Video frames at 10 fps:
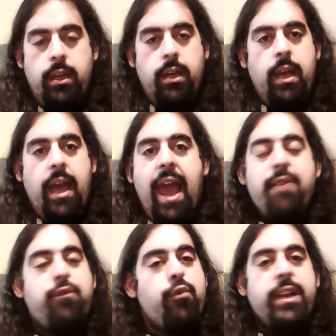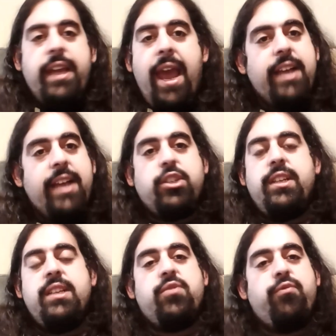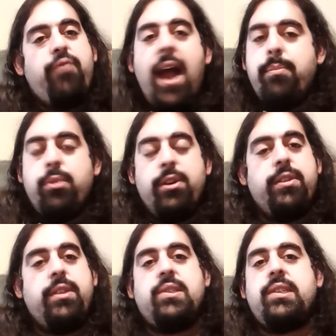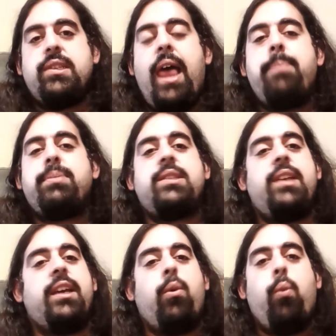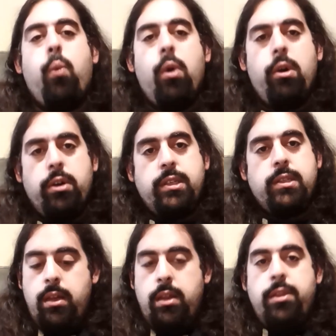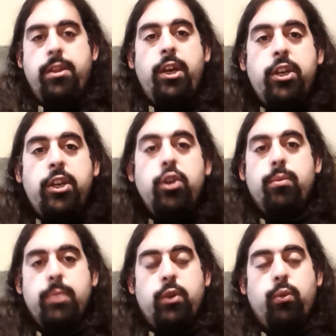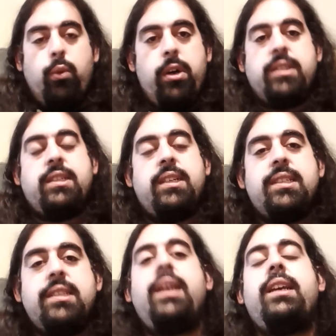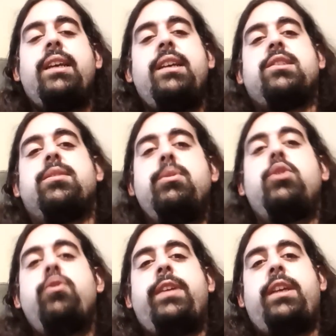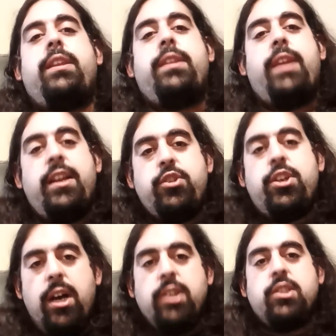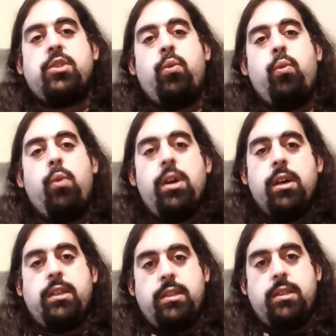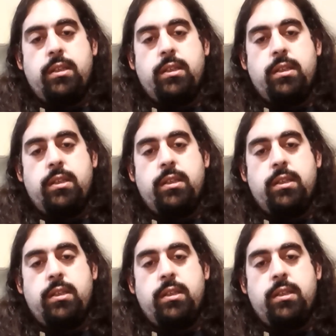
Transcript: Every action is vibrant, the slapstick works, the humor works. Sing is a movie that just works.